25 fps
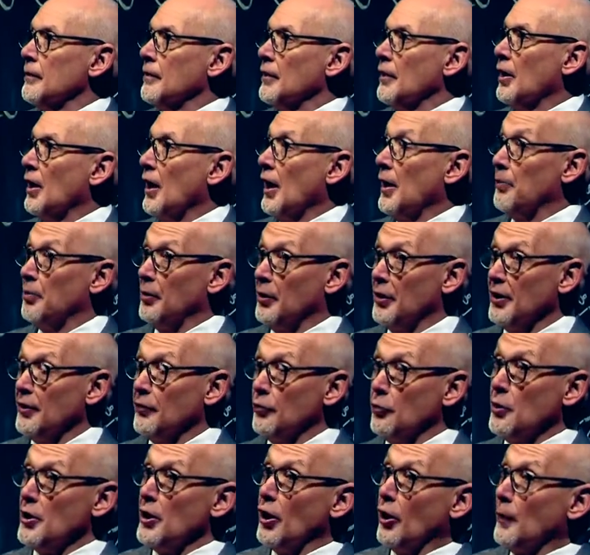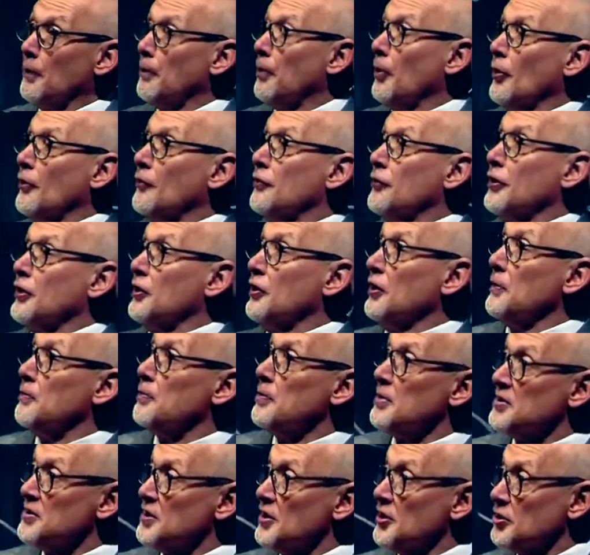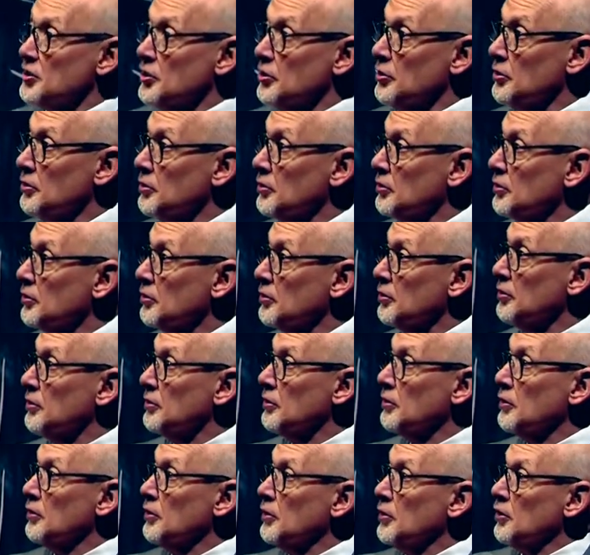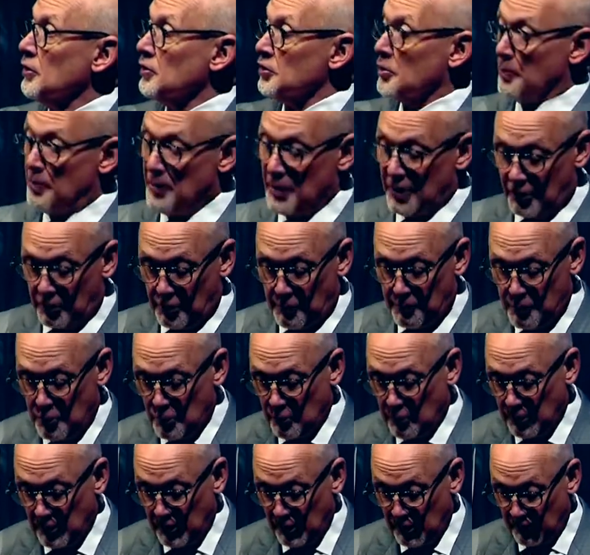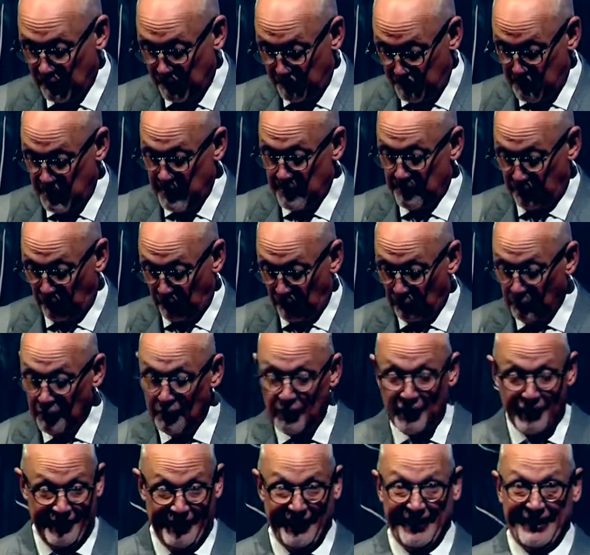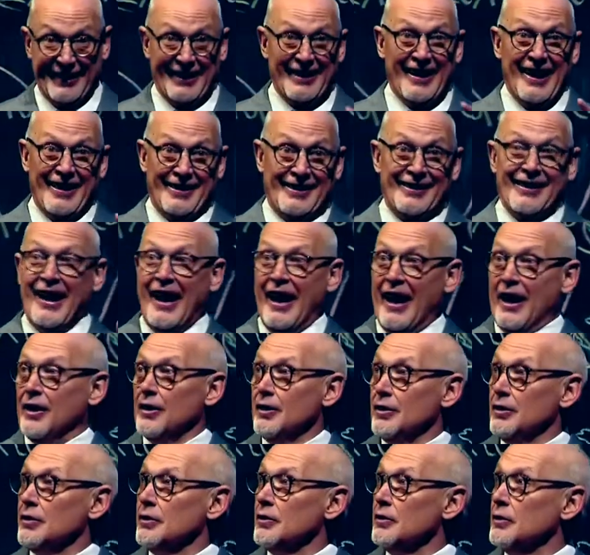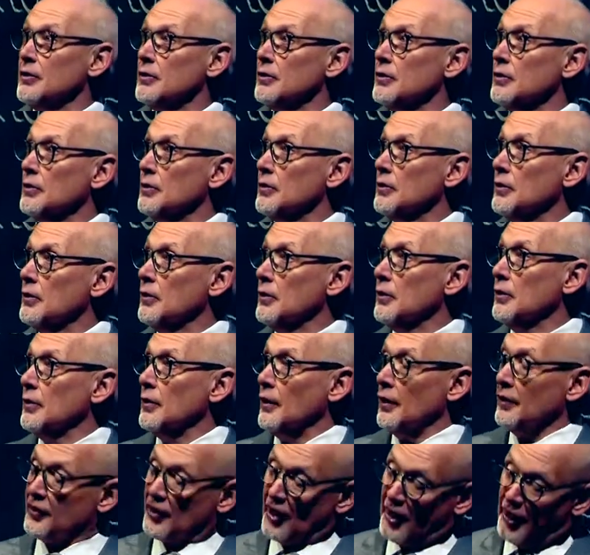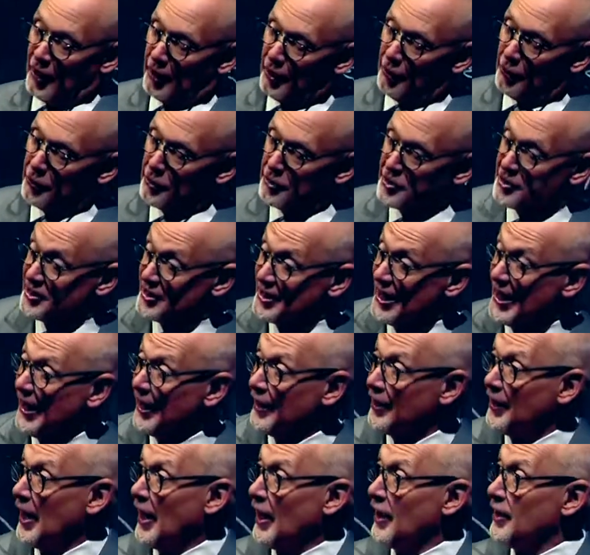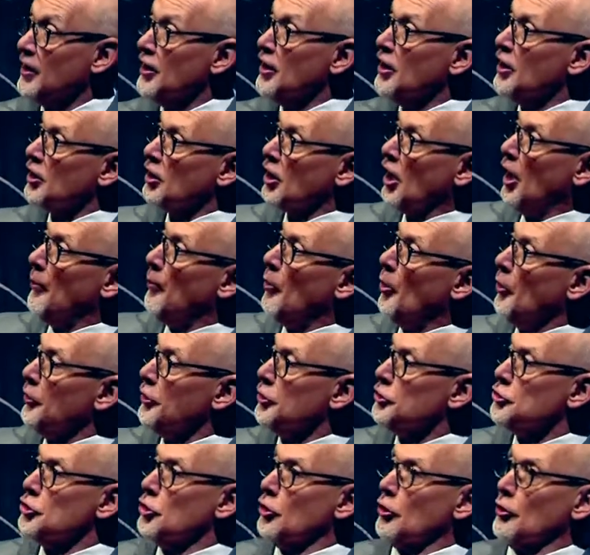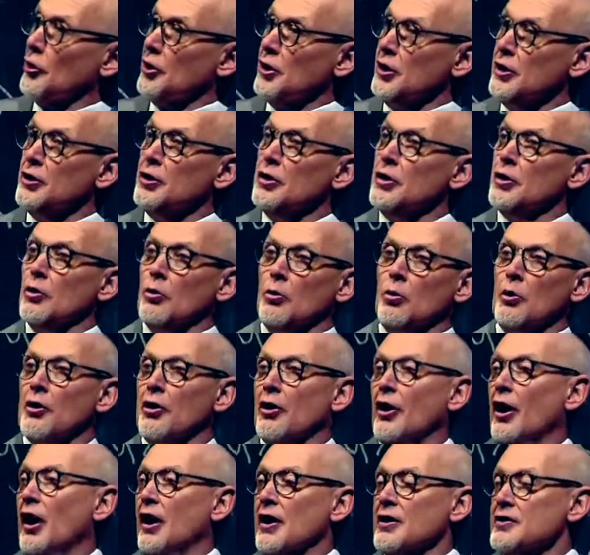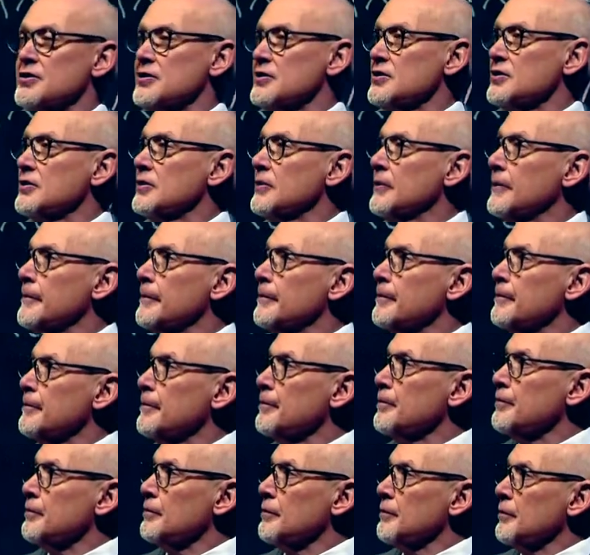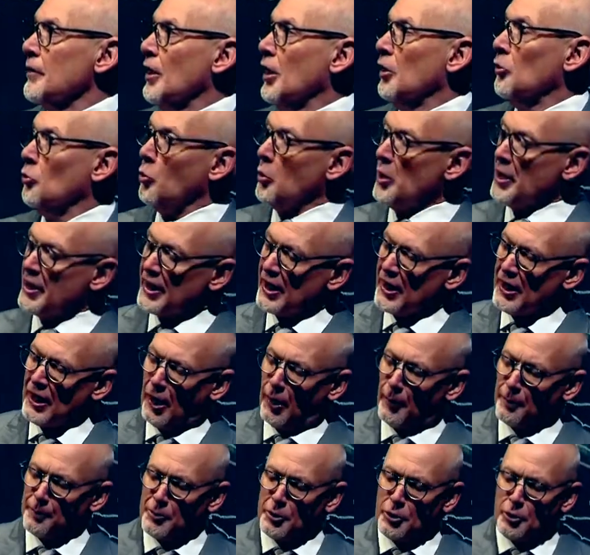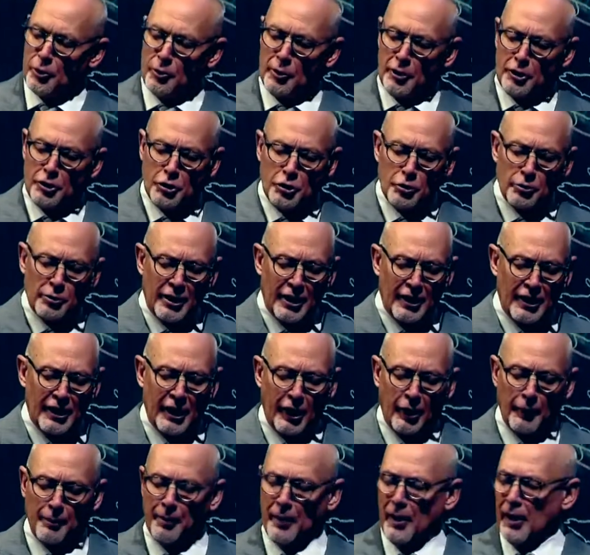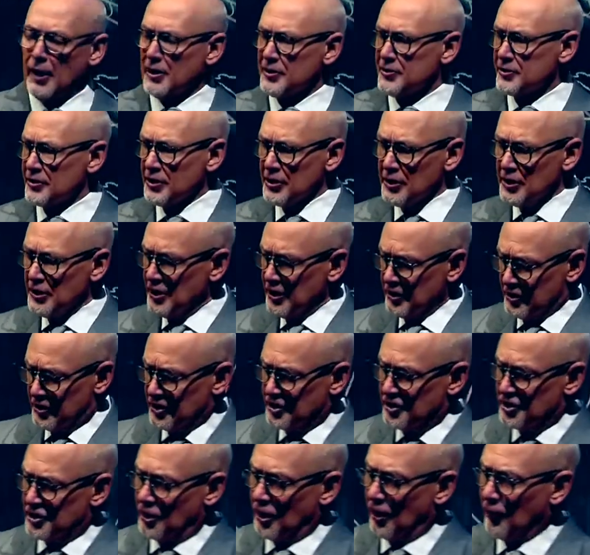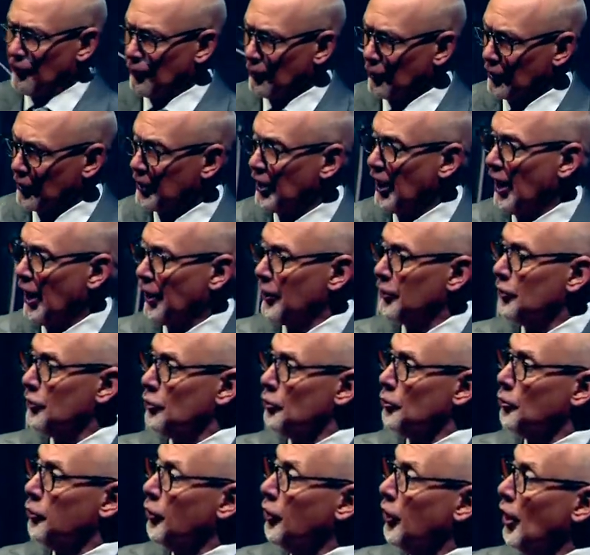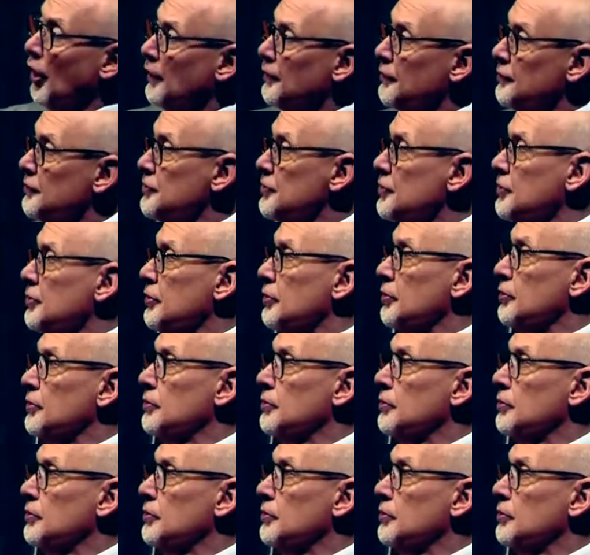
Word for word: And I believe we are perfectly positioned to be a community of people that get that, that say, I understand that. Come on the journey with us. And we can help you, and you can help us discover a God who loves you.